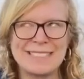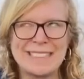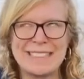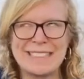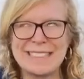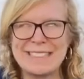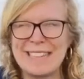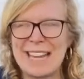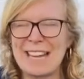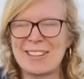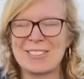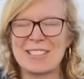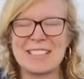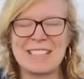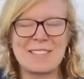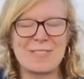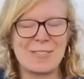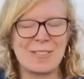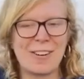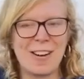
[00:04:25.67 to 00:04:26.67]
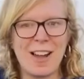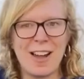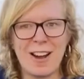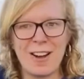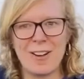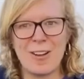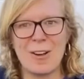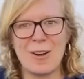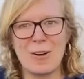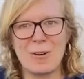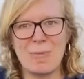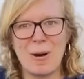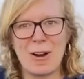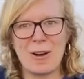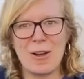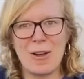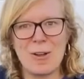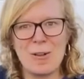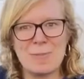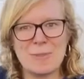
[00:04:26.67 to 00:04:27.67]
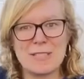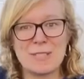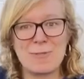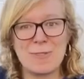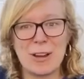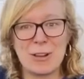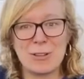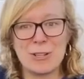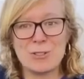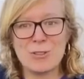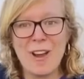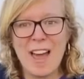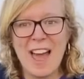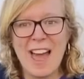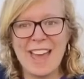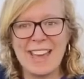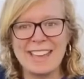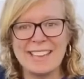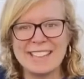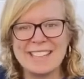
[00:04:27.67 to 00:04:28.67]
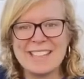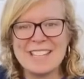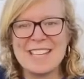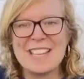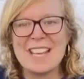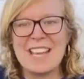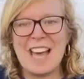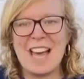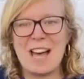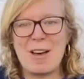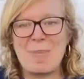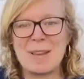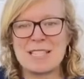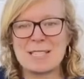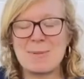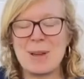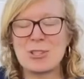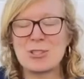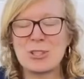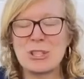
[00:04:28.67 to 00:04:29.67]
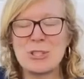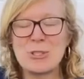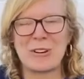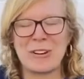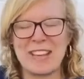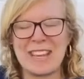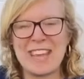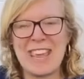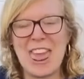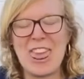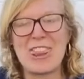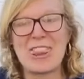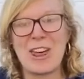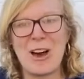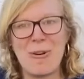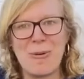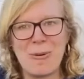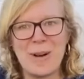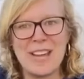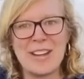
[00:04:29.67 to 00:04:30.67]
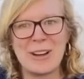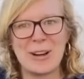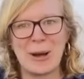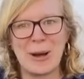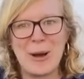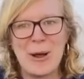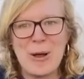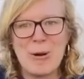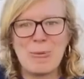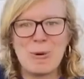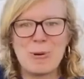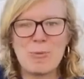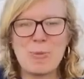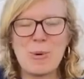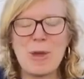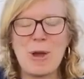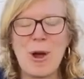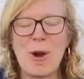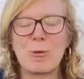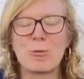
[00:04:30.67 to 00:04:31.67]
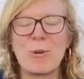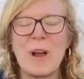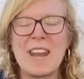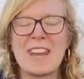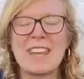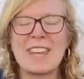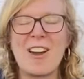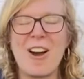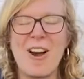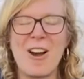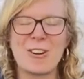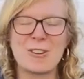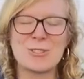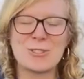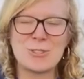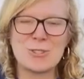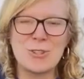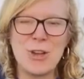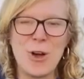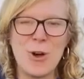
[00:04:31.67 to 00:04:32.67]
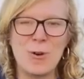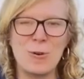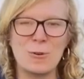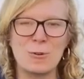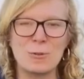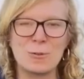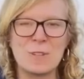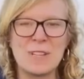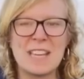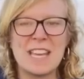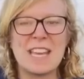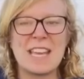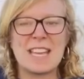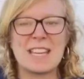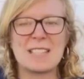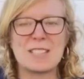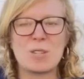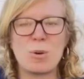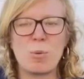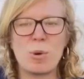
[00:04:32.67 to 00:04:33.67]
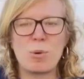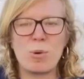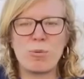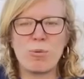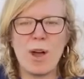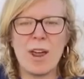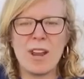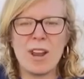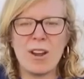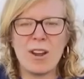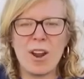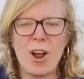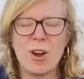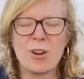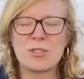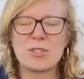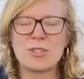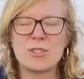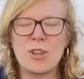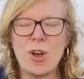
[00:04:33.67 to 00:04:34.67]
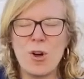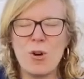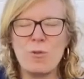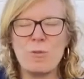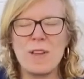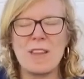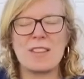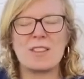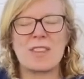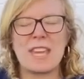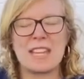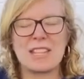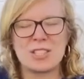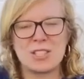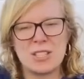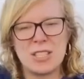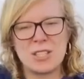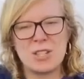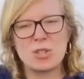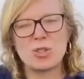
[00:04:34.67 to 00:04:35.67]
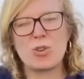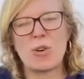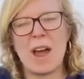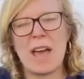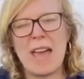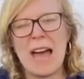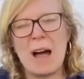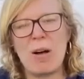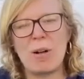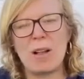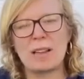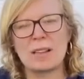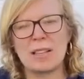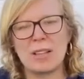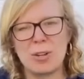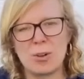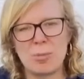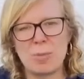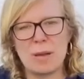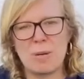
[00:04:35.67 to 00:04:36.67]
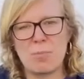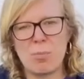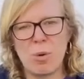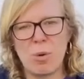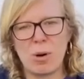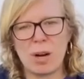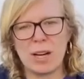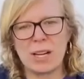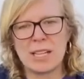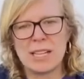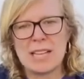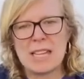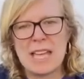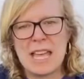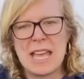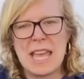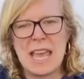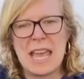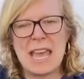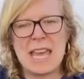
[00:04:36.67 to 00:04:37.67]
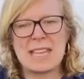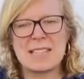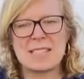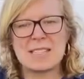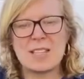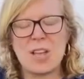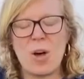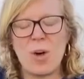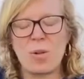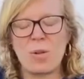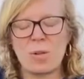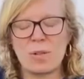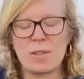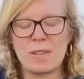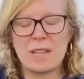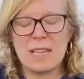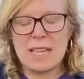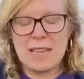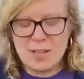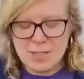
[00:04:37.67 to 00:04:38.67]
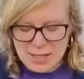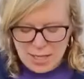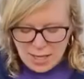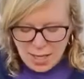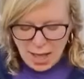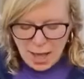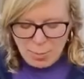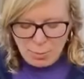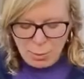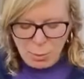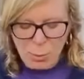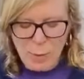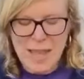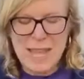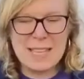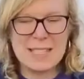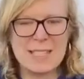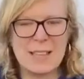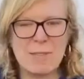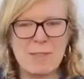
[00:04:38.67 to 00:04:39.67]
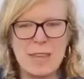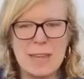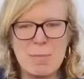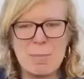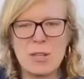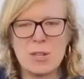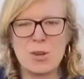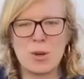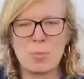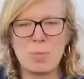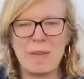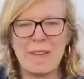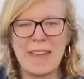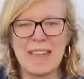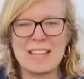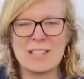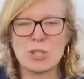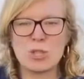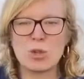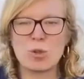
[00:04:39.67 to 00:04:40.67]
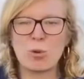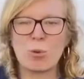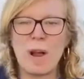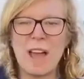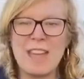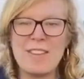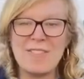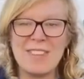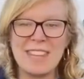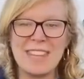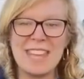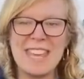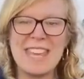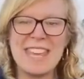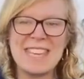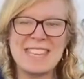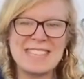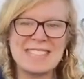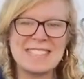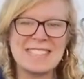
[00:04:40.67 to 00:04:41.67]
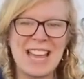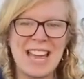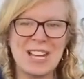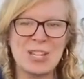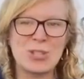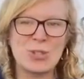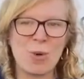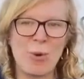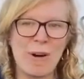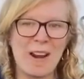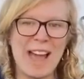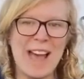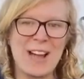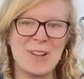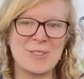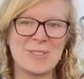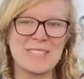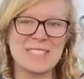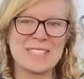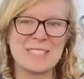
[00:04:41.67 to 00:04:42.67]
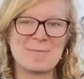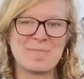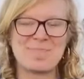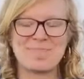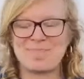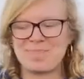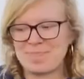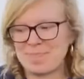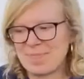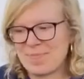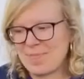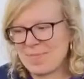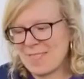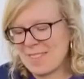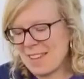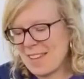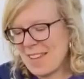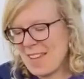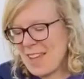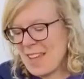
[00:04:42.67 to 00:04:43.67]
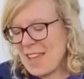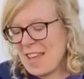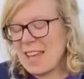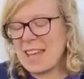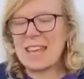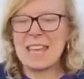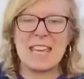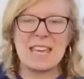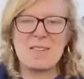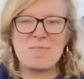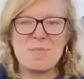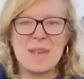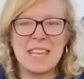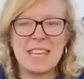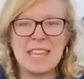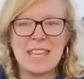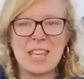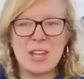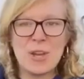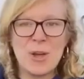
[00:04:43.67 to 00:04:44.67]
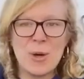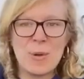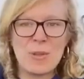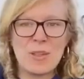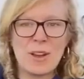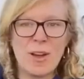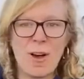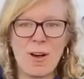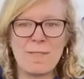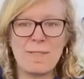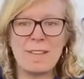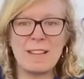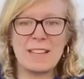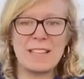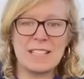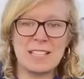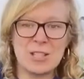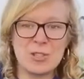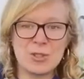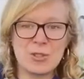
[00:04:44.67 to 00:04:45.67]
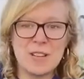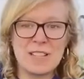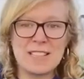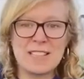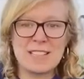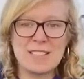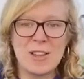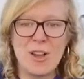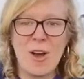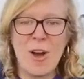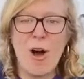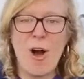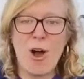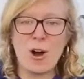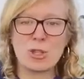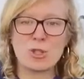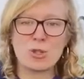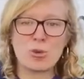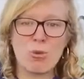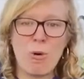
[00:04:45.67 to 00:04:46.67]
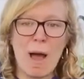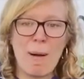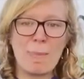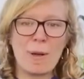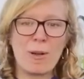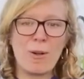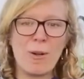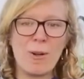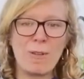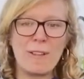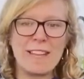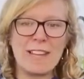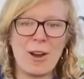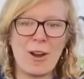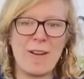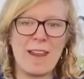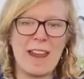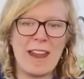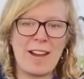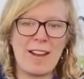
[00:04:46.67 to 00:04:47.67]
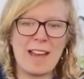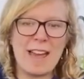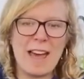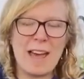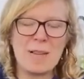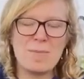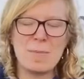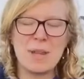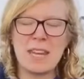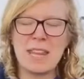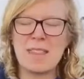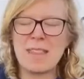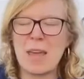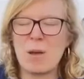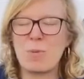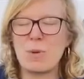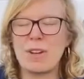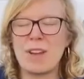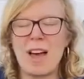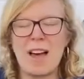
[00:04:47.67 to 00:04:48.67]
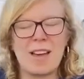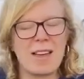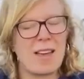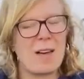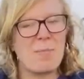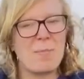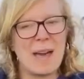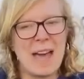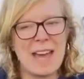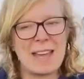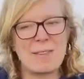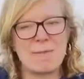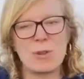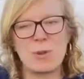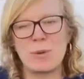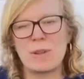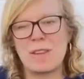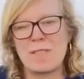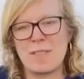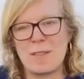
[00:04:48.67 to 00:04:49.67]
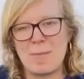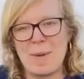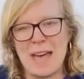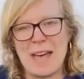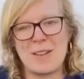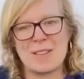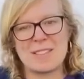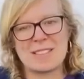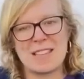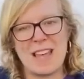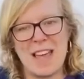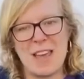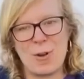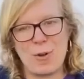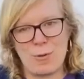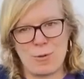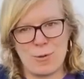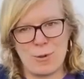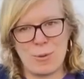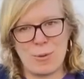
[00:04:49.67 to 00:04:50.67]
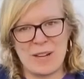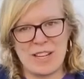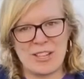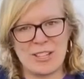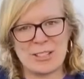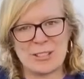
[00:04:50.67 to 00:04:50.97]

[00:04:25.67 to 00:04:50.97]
Not really for our home. Our home is fairly dry, especially during the winter when we are running our stove. And so when we run our stove, things tend to dry out a little bit more. And so here's a couple ways of keeping your plants thriving inside your house. Again, making a note that all philodendrons are tropical in our area, meaning they will not come back if you leave them outside over the winter.